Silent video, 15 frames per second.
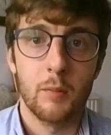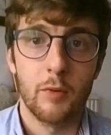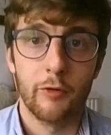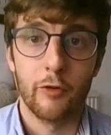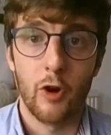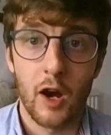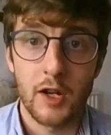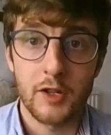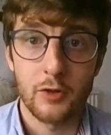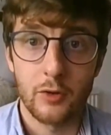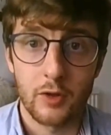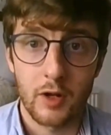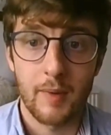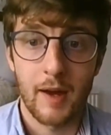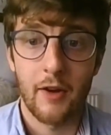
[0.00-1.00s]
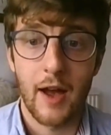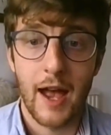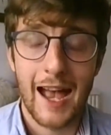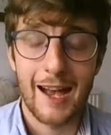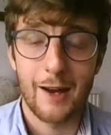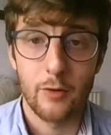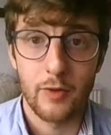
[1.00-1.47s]
before I talk about
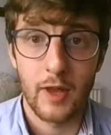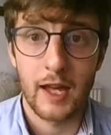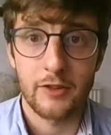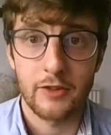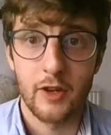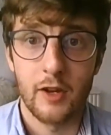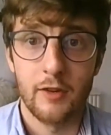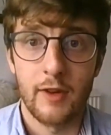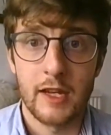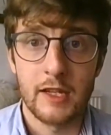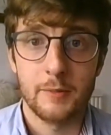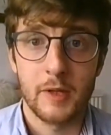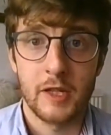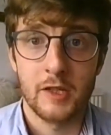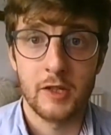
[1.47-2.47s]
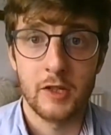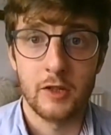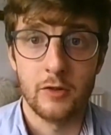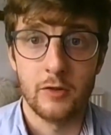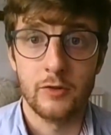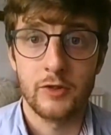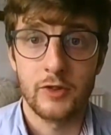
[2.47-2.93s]
how that survey is being
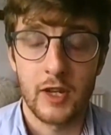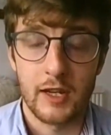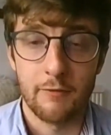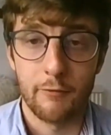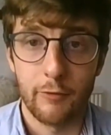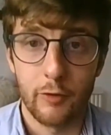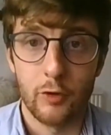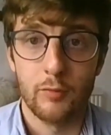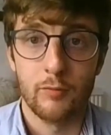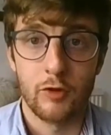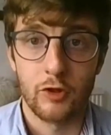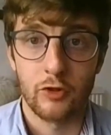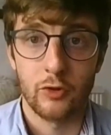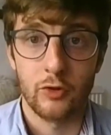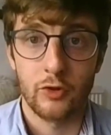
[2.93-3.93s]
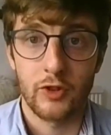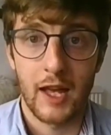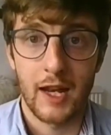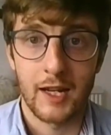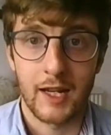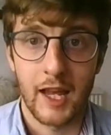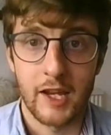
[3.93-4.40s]
used to inform resource
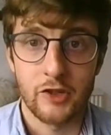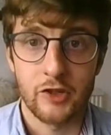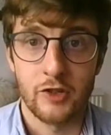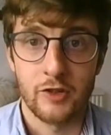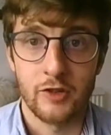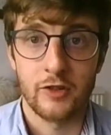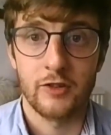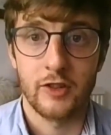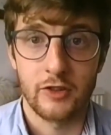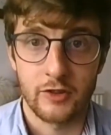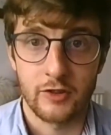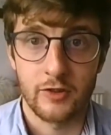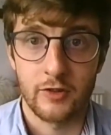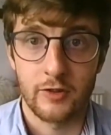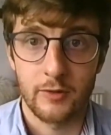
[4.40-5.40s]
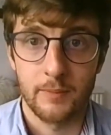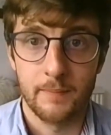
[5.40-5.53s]
allocation decisions.